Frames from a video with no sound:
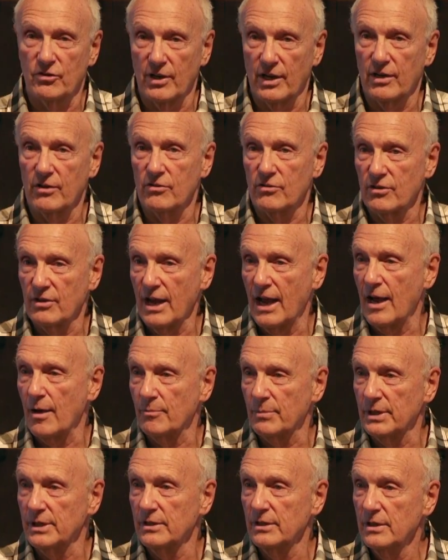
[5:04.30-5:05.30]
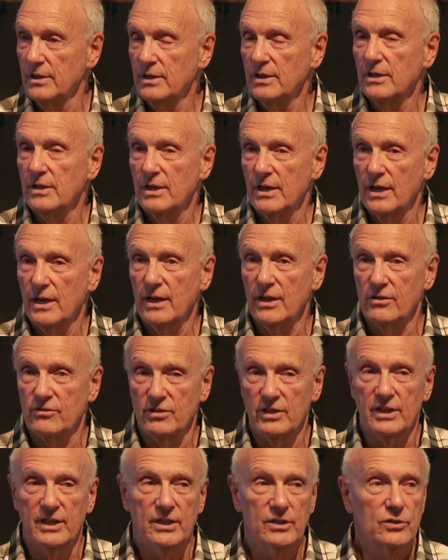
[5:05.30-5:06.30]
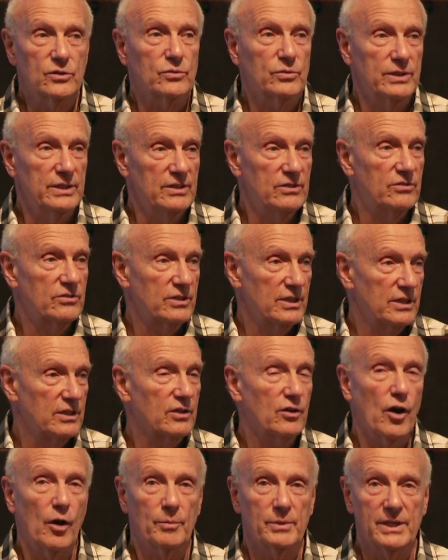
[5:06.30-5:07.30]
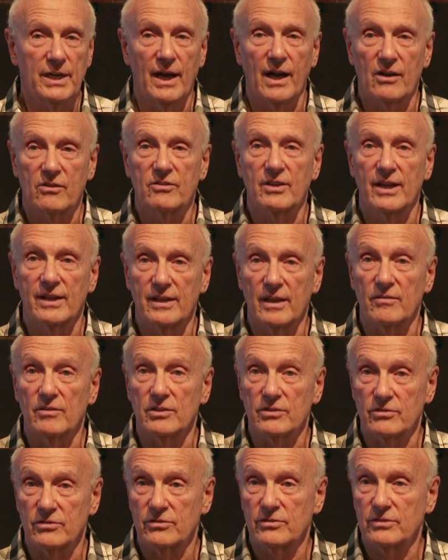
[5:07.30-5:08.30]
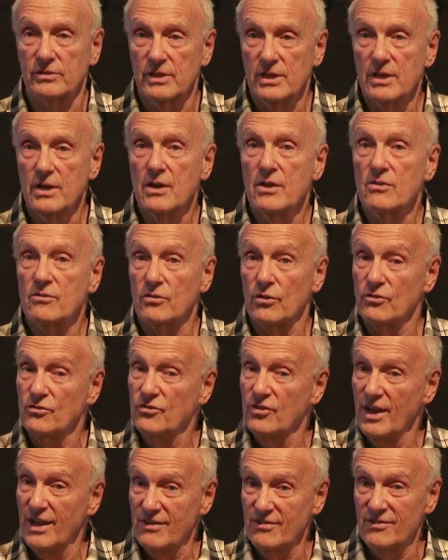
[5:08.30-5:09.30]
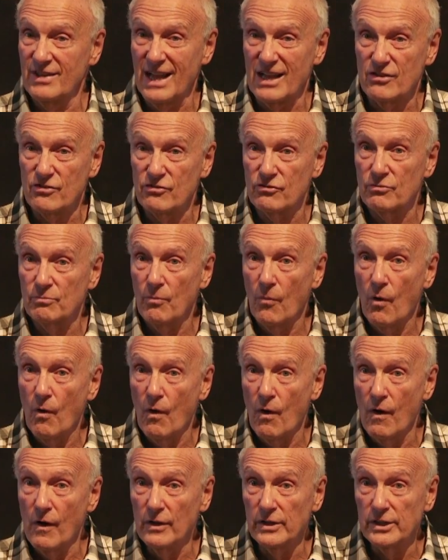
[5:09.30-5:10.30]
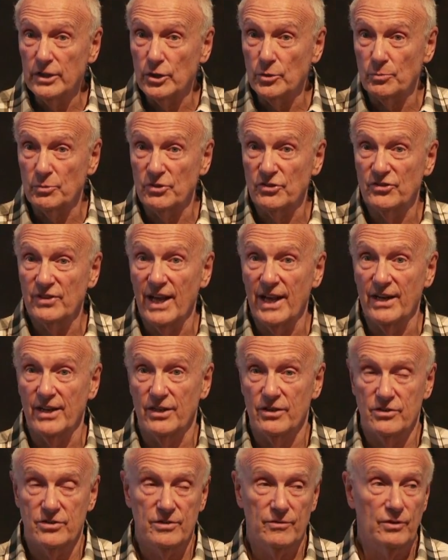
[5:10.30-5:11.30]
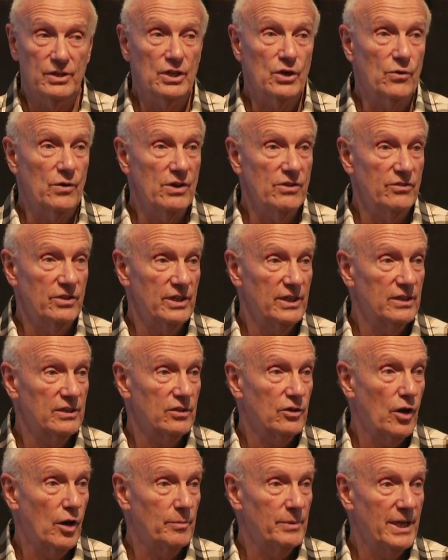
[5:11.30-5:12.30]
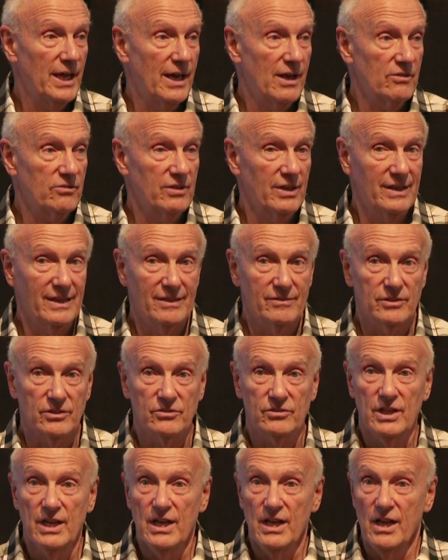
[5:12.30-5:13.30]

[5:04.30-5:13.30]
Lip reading: change to happen? It's an increase in the carbon dioxide levels. So just that small little percentage of increasing in the carbon dioxide levels